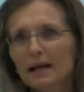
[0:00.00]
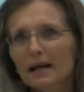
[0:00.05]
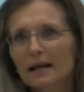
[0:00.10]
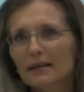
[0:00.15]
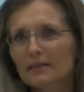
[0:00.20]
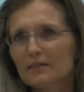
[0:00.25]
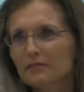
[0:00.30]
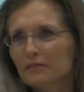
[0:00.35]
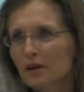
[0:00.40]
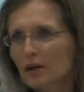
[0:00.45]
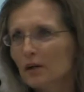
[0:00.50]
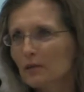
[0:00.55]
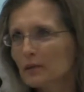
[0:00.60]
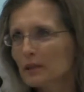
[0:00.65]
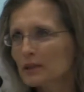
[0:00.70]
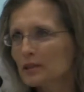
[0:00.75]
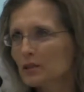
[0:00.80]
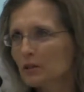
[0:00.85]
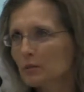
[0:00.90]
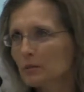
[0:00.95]
At the fall
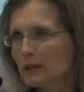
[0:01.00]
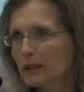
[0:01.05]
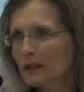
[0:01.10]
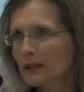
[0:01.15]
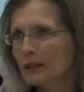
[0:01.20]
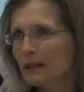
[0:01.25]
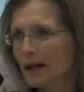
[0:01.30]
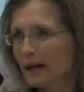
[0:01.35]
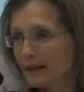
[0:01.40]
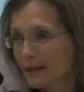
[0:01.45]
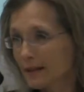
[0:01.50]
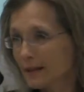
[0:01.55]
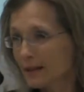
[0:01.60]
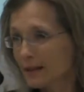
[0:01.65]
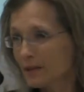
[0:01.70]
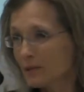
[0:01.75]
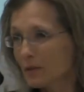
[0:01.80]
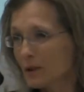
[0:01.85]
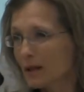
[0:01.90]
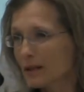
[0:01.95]
regional meeting, I
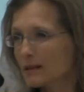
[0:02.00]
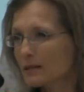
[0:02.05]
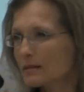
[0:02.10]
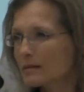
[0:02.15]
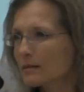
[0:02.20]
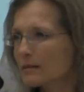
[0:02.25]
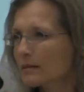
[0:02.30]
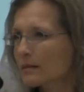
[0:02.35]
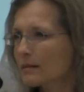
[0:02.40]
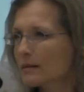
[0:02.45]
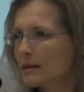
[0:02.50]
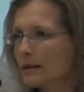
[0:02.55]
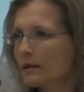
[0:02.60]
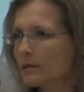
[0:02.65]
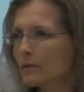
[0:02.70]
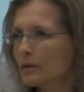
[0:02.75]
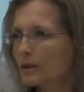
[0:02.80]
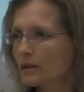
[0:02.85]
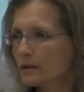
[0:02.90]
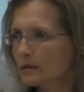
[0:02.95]
think it was,
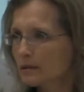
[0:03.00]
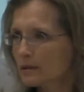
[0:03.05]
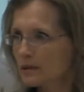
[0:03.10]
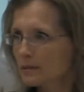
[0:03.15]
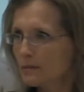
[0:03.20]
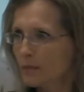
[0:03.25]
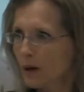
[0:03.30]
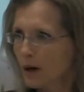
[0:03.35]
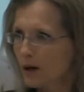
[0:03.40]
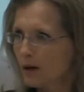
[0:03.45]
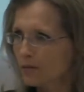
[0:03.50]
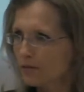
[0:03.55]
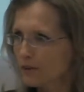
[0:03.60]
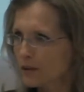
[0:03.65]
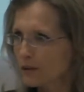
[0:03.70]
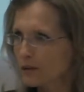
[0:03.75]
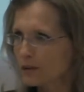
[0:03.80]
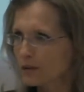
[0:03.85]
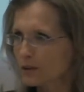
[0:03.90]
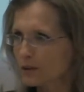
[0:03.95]
there were small
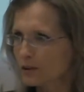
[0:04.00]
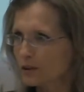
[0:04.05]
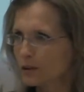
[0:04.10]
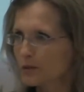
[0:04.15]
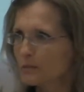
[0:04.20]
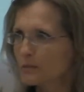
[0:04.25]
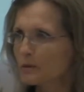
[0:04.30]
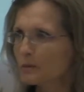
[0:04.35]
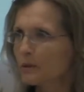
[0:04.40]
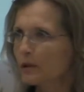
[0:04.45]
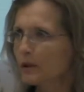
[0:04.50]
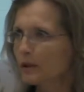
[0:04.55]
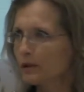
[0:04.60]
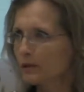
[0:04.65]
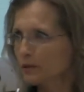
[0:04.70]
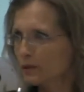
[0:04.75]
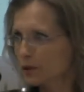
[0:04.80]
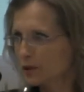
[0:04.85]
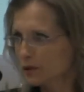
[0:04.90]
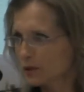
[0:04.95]
focus groups where
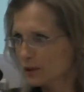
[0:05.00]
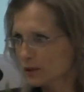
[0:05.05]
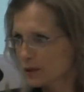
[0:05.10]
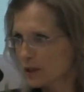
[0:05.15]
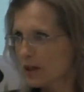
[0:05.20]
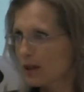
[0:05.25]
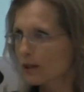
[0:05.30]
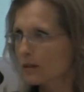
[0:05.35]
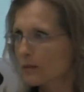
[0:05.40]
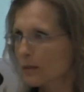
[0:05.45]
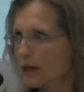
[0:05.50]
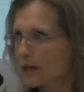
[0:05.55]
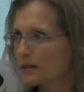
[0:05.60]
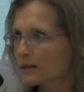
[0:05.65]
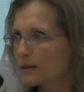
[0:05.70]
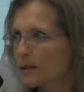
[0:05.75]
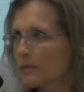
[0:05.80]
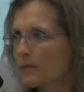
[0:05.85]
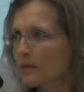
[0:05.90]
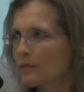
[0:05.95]
you could talk
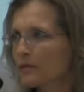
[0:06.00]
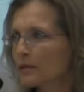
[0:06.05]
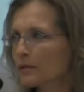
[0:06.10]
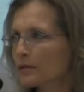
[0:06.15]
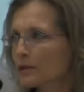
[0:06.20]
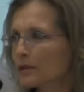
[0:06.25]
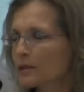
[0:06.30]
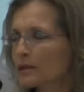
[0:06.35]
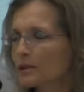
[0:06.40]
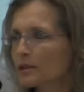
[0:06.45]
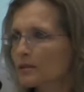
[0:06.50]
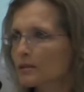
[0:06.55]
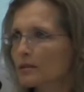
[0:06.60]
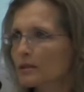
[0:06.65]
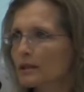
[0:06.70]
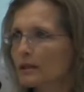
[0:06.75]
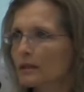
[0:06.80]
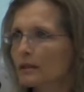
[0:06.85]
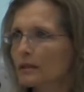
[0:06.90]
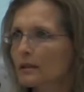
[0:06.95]
about some of those
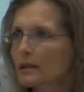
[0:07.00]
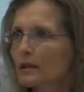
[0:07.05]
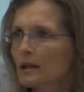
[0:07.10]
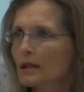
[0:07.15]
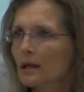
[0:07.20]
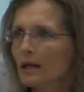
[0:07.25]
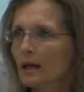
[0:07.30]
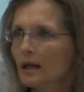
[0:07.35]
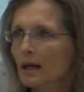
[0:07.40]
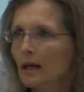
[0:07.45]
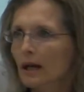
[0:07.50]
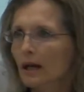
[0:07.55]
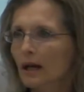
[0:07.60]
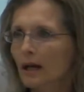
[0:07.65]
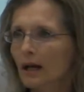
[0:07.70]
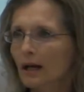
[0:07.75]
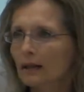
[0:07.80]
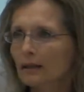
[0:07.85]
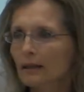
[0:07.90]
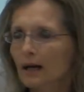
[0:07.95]
issues, and
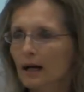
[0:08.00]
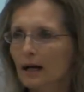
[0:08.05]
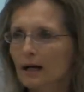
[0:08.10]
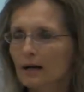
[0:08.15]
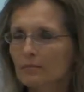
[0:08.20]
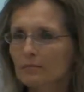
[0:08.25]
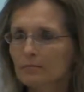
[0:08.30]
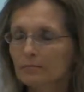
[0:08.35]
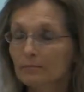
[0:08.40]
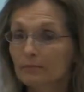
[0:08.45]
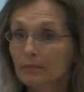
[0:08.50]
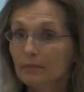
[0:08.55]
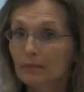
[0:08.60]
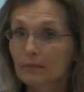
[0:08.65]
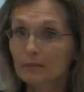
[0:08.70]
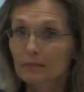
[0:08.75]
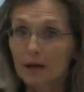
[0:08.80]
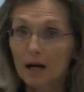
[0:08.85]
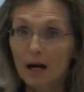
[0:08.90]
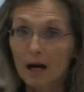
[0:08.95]

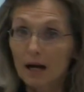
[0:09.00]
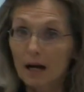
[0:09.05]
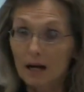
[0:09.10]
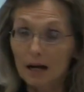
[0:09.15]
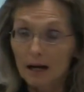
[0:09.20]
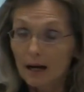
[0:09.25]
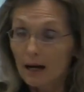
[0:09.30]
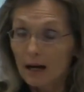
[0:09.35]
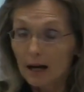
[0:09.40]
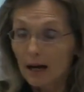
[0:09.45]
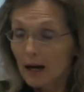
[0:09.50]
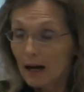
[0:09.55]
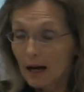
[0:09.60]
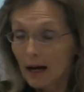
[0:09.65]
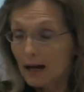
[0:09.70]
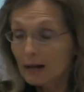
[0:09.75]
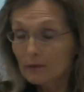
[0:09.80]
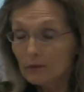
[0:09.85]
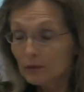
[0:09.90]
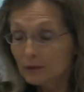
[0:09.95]

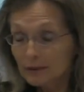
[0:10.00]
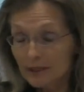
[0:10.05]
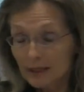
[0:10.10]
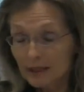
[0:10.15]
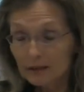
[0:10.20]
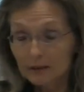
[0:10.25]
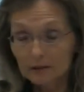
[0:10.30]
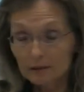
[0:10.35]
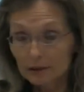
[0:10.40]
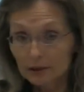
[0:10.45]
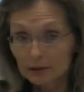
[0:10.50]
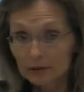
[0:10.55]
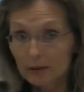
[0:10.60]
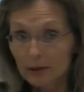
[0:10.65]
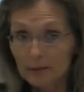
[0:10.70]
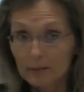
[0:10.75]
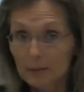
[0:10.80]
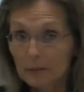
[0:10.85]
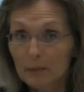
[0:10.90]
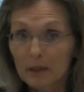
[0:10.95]
I will tell you,
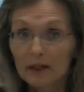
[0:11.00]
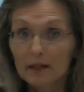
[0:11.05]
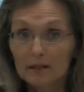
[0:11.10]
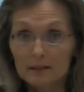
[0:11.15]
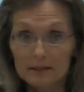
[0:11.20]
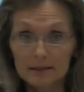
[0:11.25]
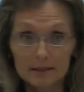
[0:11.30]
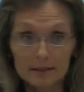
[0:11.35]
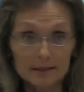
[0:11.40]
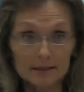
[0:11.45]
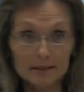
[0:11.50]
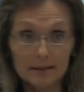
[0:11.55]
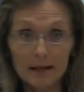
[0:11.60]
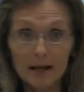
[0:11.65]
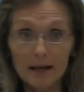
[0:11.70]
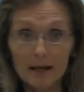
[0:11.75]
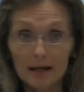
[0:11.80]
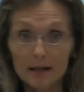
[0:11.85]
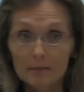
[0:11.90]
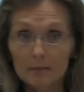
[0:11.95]
I'm embarrassed to
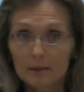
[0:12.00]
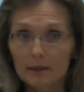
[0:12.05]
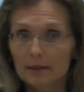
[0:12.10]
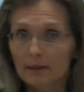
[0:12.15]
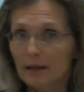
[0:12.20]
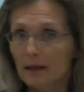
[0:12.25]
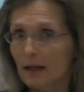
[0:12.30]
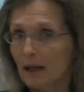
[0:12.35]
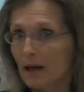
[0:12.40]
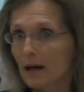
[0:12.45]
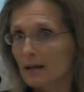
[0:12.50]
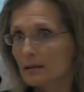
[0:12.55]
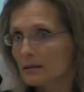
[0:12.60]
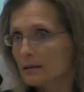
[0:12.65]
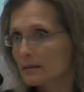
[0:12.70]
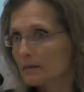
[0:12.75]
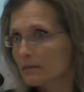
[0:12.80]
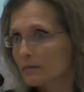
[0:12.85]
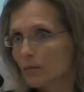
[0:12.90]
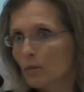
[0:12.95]
say, but they
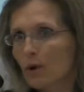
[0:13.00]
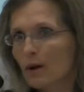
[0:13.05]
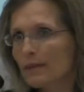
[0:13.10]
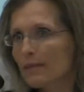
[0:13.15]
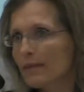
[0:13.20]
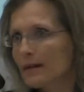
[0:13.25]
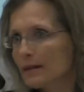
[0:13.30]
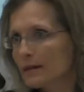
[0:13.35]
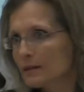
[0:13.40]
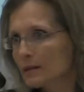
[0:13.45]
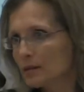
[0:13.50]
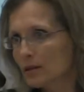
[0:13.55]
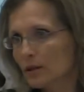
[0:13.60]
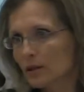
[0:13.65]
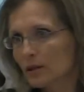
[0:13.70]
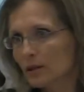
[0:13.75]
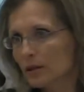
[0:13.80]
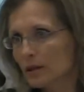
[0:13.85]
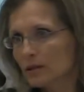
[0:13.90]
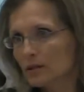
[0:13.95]
ask, what things
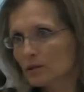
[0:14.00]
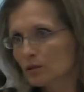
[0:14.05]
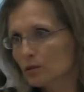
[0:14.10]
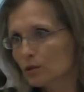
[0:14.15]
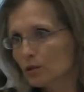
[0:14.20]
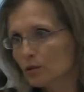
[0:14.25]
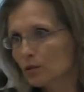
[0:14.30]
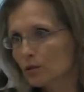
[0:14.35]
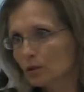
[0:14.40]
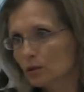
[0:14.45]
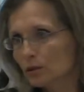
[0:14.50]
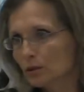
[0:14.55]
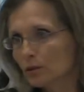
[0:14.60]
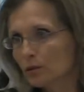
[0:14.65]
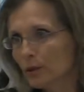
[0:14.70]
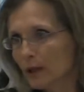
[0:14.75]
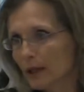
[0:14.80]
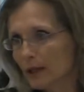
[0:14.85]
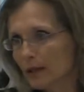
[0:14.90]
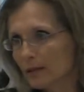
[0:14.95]
is your school
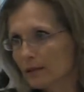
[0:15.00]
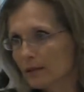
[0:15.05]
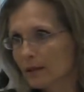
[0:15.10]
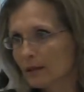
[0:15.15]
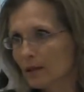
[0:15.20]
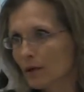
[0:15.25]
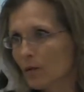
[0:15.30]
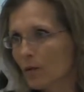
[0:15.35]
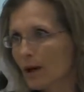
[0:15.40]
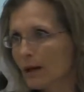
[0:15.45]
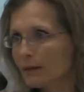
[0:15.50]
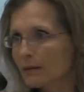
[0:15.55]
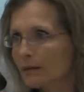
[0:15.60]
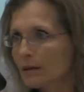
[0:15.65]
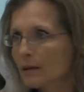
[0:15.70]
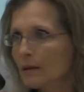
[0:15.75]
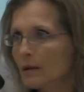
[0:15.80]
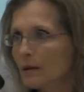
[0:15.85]
doing? You know, what